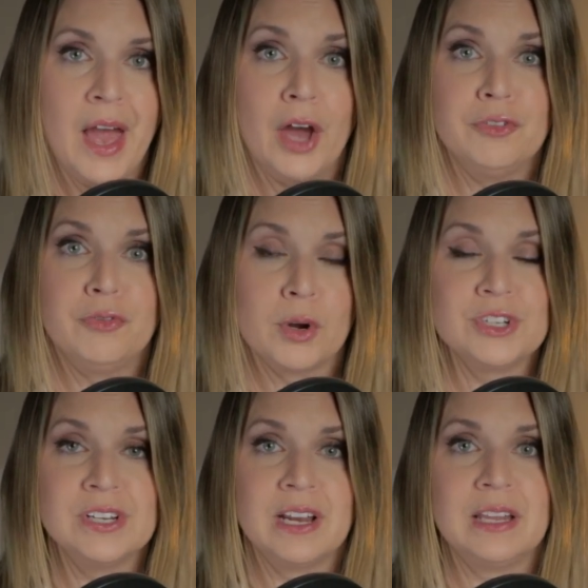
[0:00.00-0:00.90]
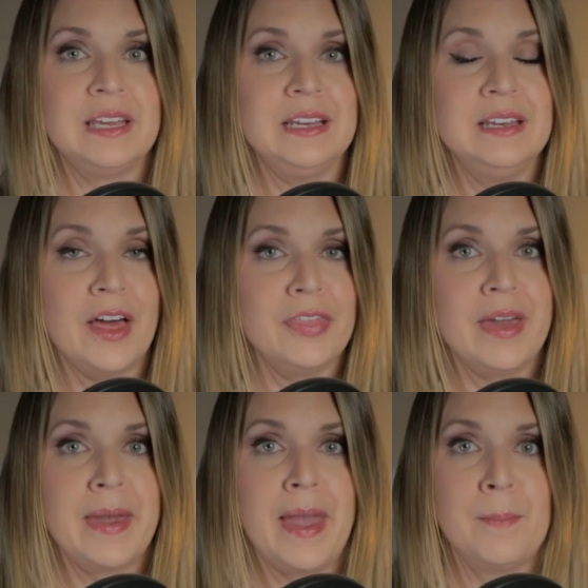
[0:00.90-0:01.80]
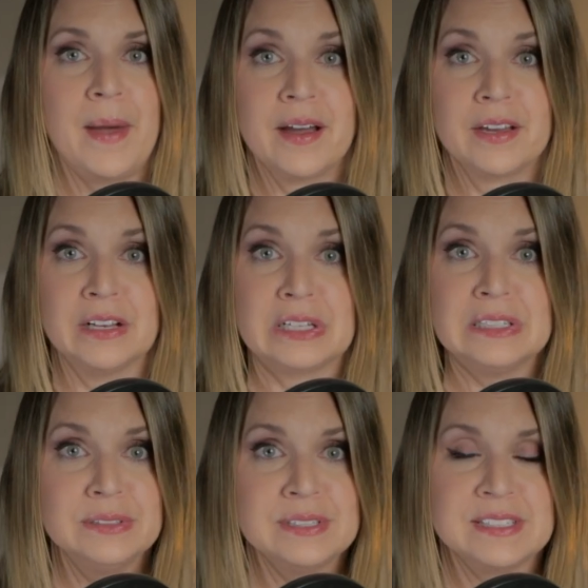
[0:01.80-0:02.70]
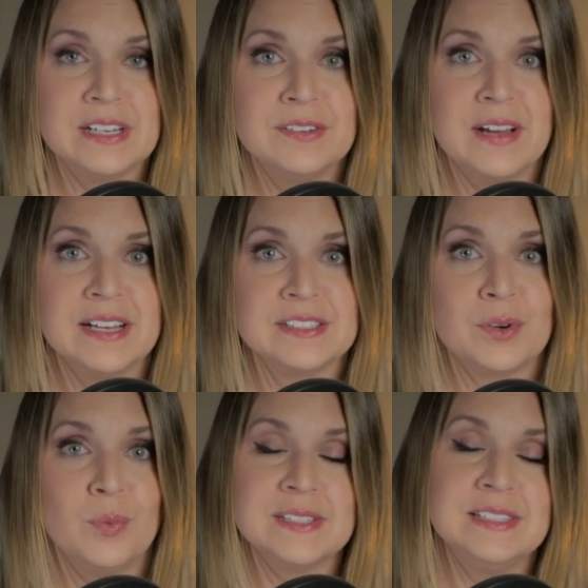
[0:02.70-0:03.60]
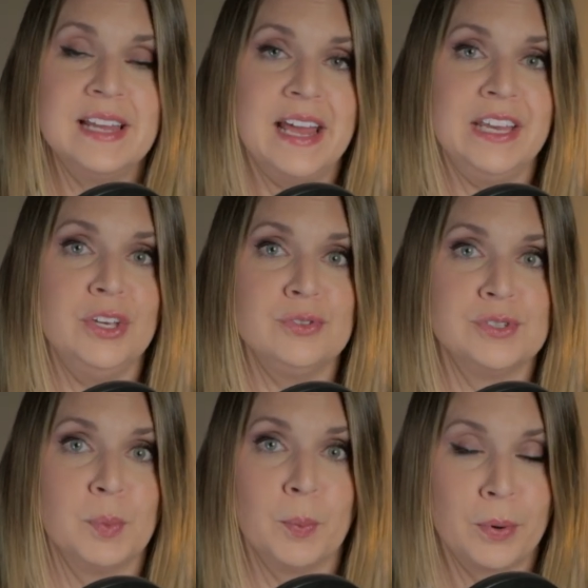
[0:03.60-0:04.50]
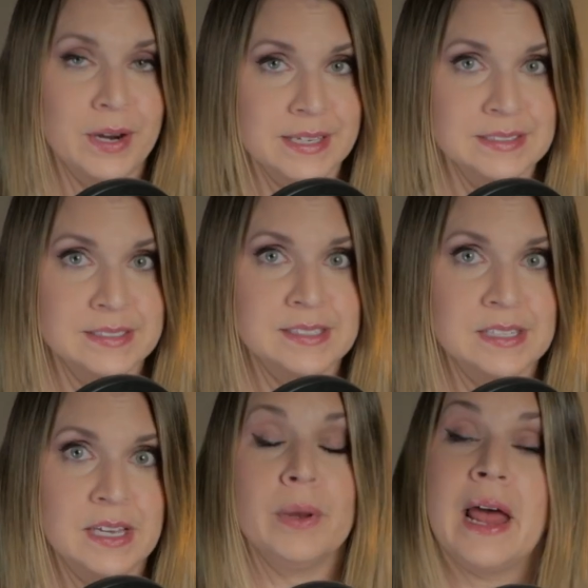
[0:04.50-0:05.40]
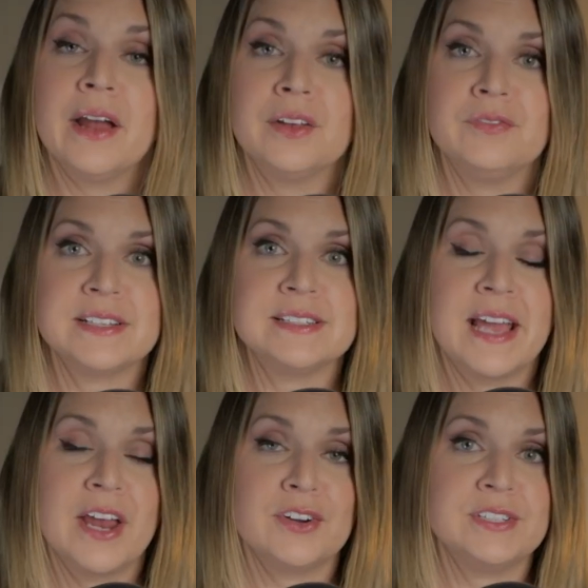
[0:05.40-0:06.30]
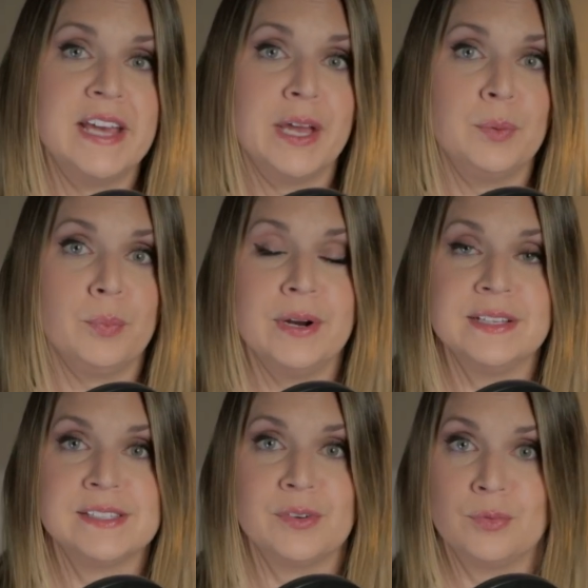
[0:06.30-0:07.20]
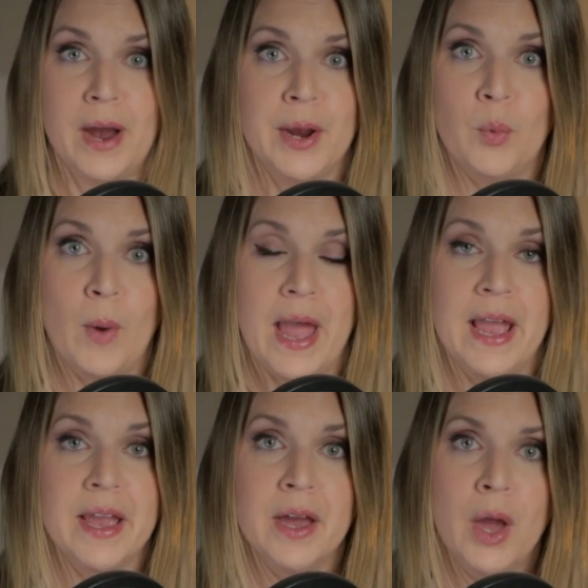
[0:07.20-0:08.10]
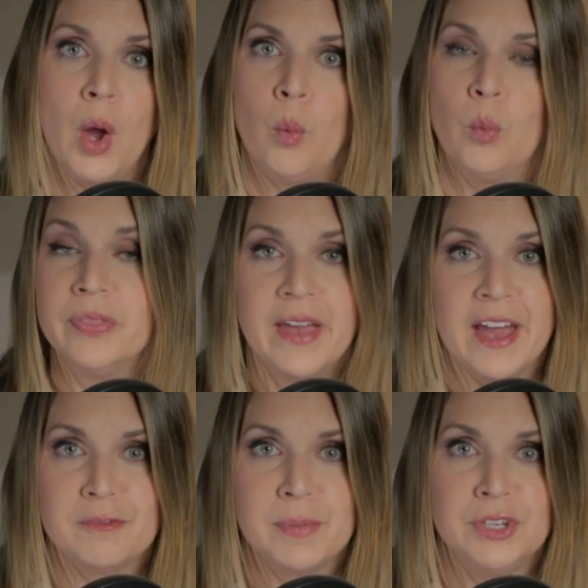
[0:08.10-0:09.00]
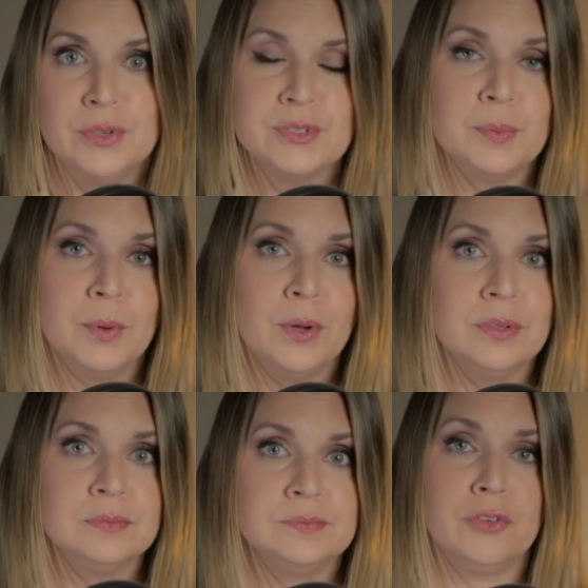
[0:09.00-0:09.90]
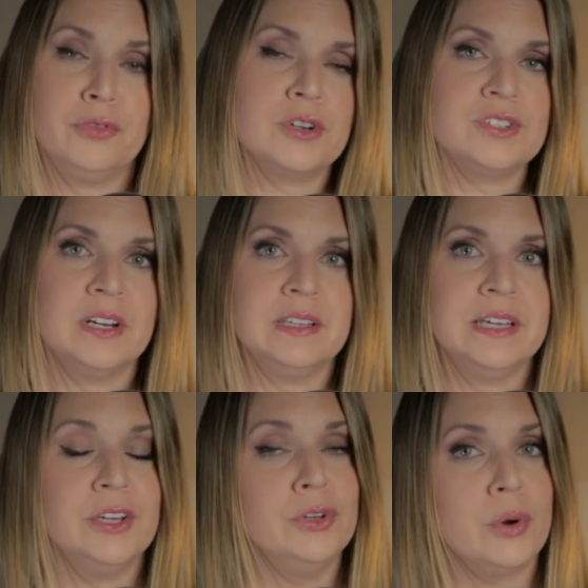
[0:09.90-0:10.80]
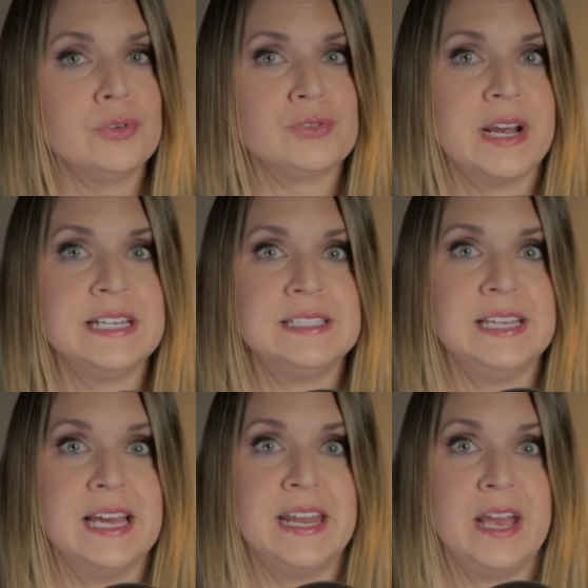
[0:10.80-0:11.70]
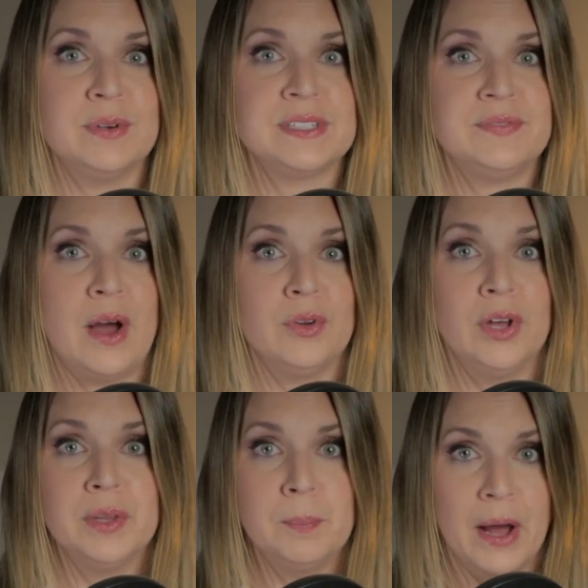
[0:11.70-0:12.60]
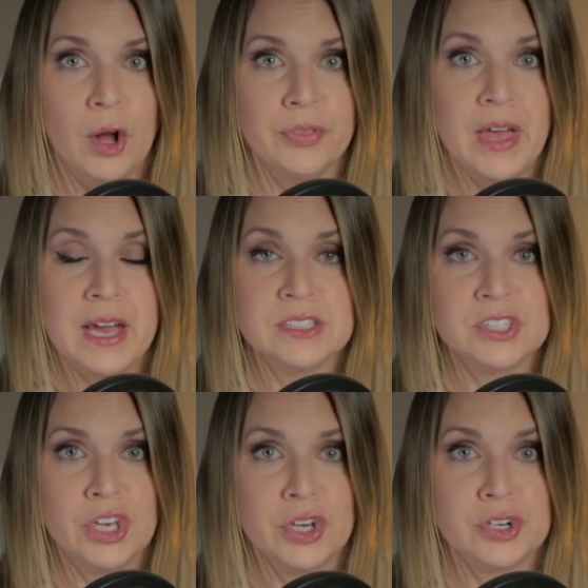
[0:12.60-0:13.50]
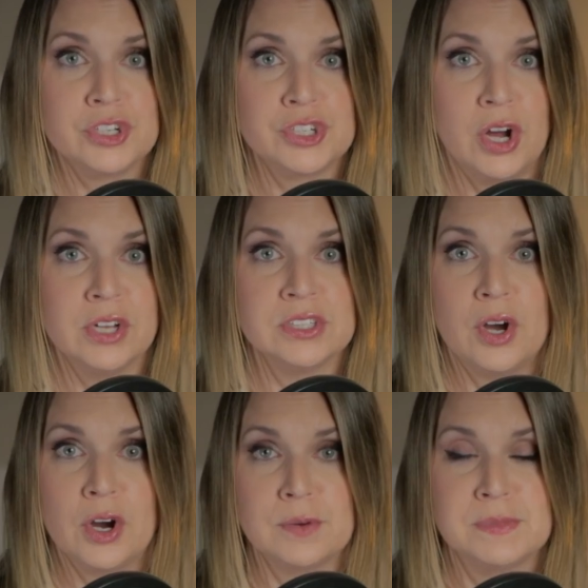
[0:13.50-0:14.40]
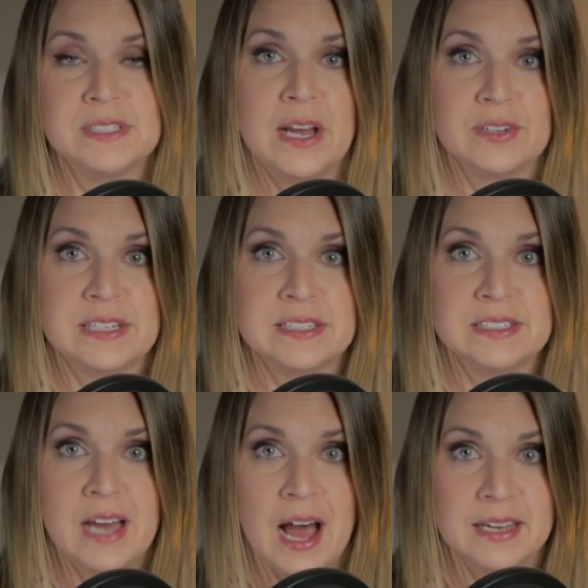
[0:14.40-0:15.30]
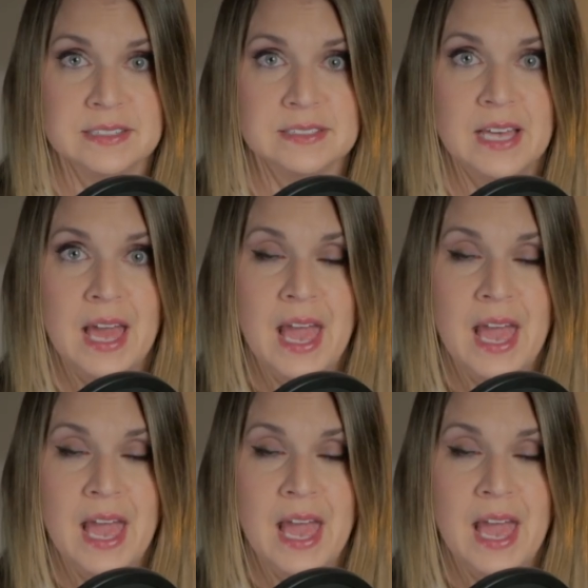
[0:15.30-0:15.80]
Unfortunately, nothing came back conclusive as there wasn't any usable prints. But had investigators taken prints right away, would they have been usable? Unfortunately, no trace DNA was found on the belt that had secured Sean's arms down to his sides.